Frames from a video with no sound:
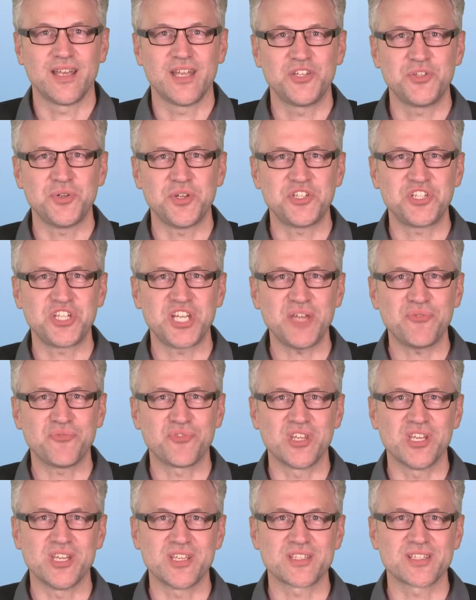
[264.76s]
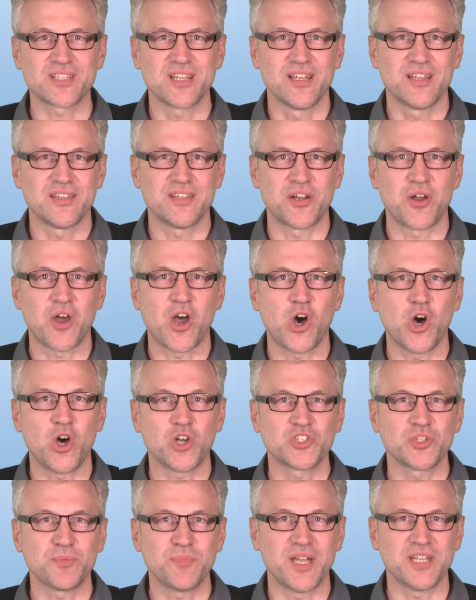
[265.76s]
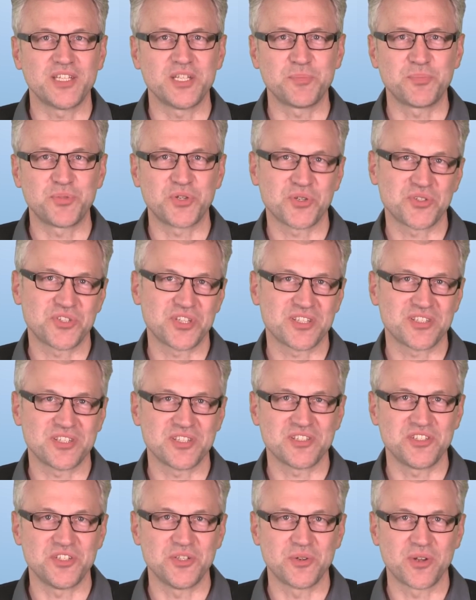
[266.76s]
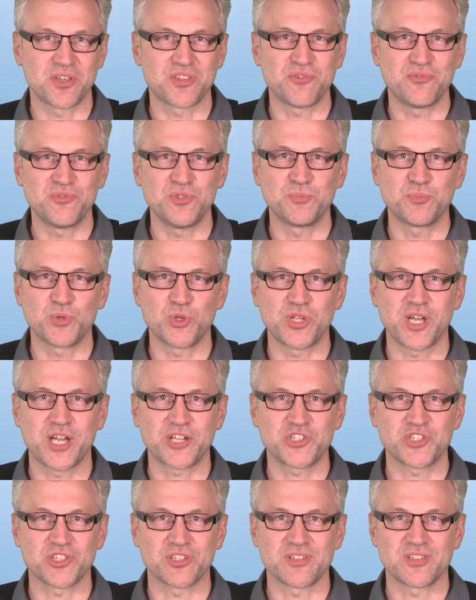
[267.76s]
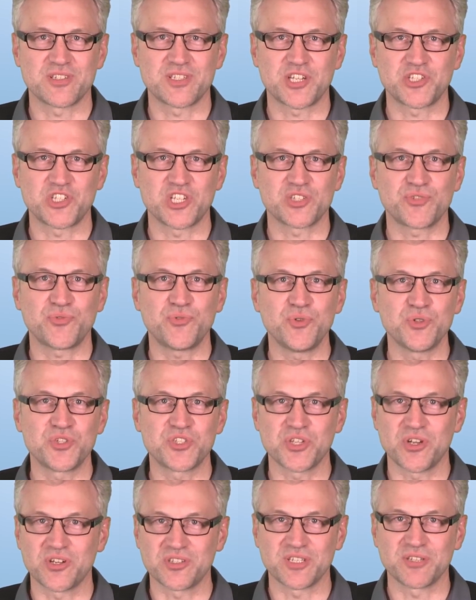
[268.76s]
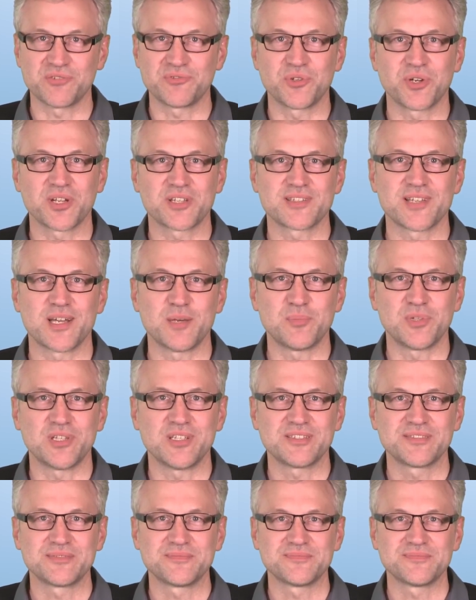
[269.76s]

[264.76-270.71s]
To achieve this, there are automated processes during the food production, such as food sorting, for example.